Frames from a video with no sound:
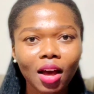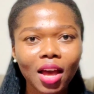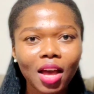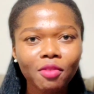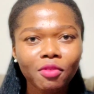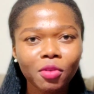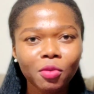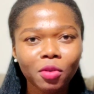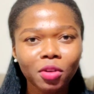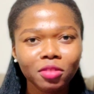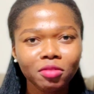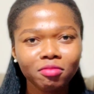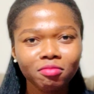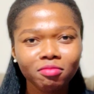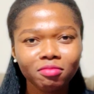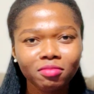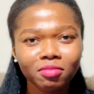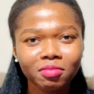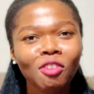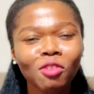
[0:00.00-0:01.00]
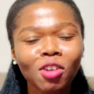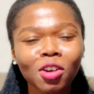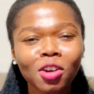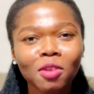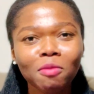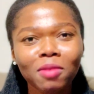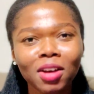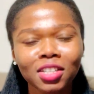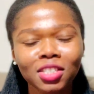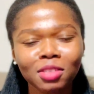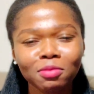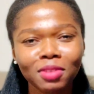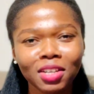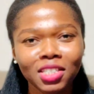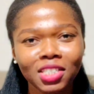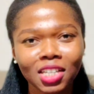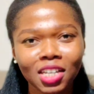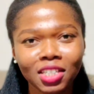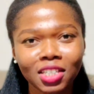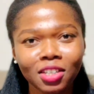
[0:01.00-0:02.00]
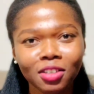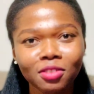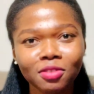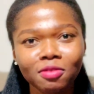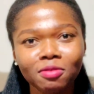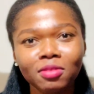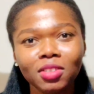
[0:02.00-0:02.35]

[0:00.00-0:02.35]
Hi everyone, welcome back to my channel.